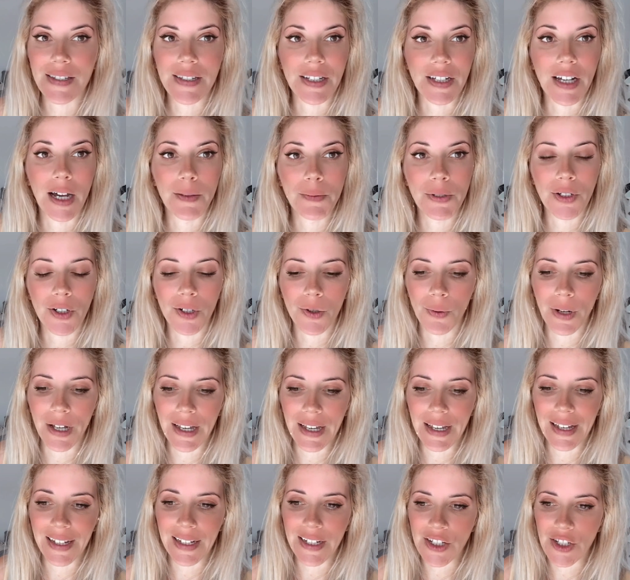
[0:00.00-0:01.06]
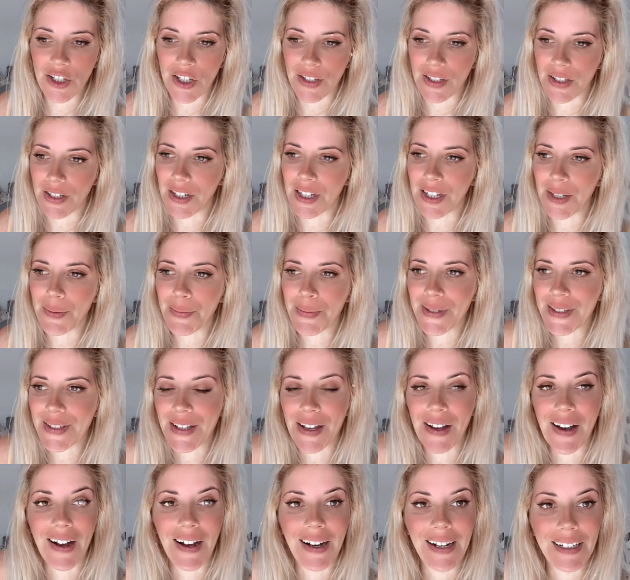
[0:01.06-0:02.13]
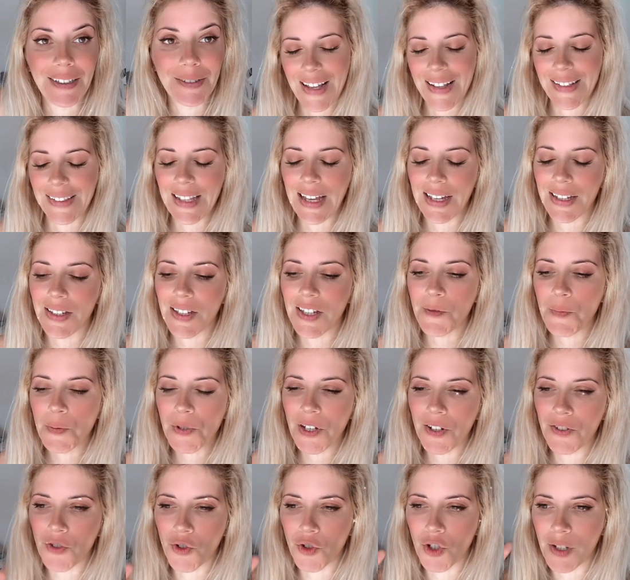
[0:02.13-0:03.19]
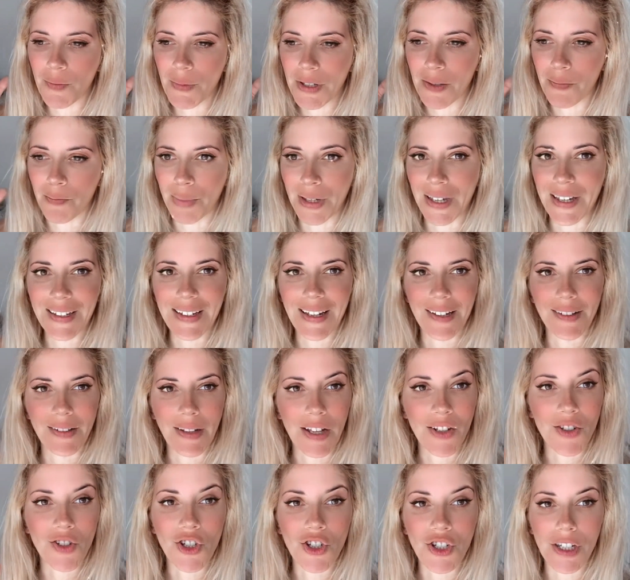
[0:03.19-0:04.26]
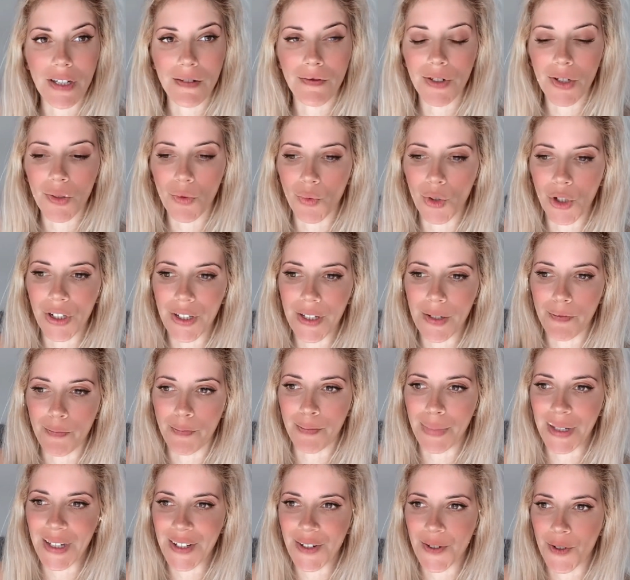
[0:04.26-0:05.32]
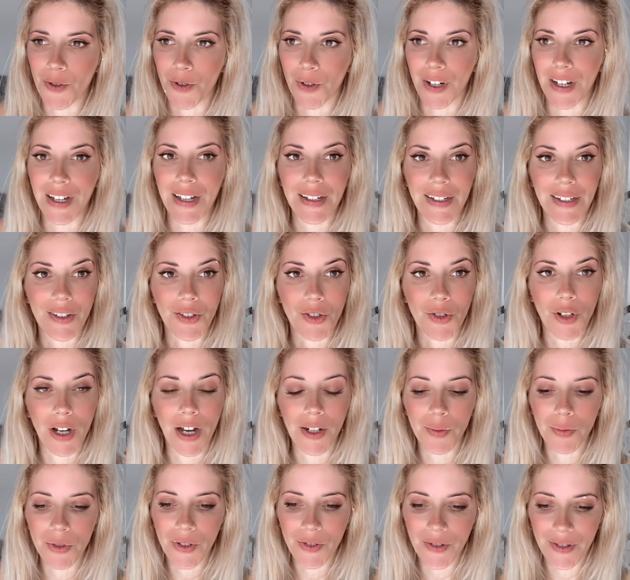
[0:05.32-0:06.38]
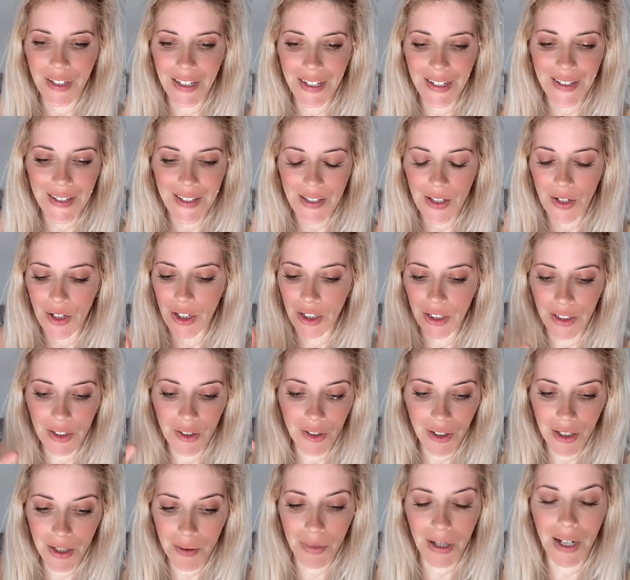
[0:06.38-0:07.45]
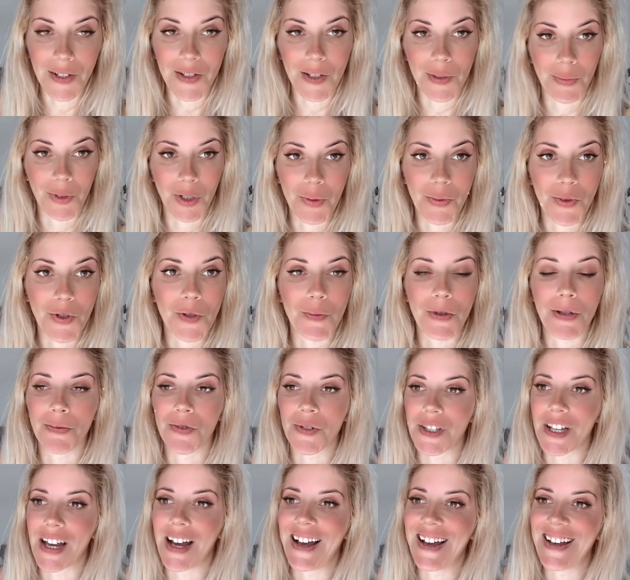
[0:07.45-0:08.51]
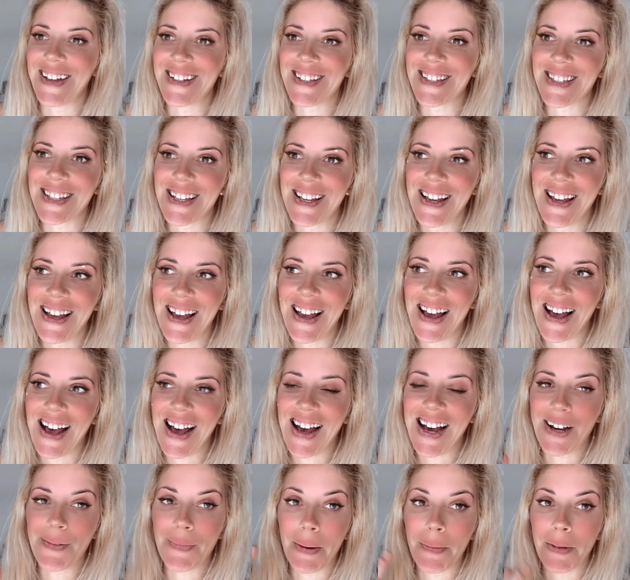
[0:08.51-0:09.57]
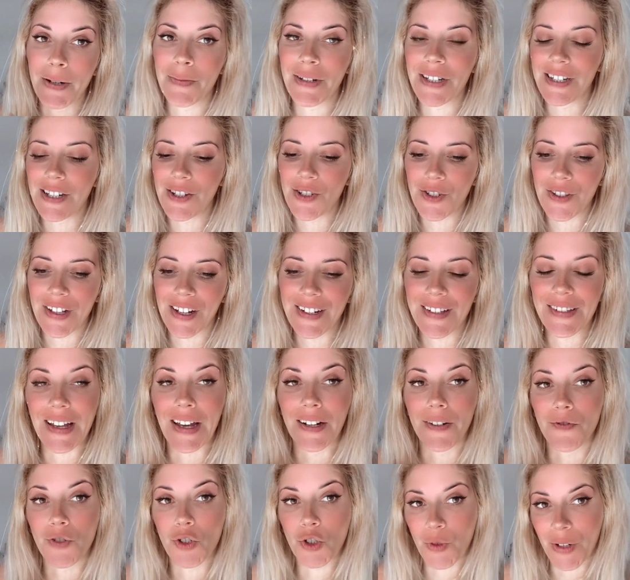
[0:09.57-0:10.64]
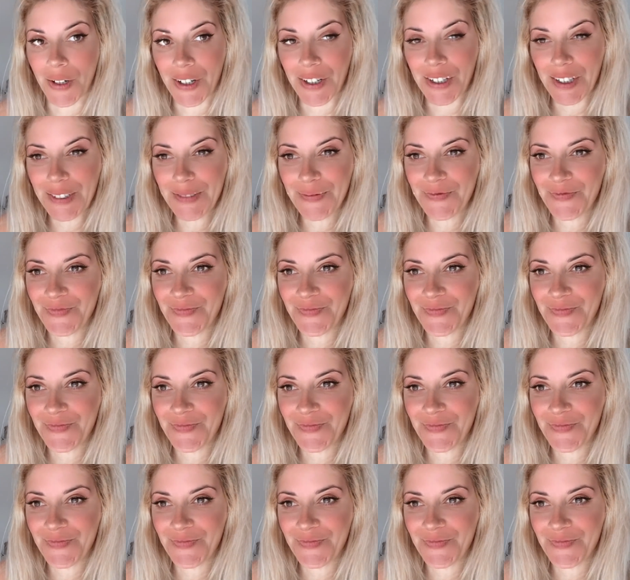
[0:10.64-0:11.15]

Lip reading: to come in her way and just keeps on dreaming big and achieving really big, great, incredible things that are literally impossible in most people's eyes. I'm going to be teaching that inside of Trigger.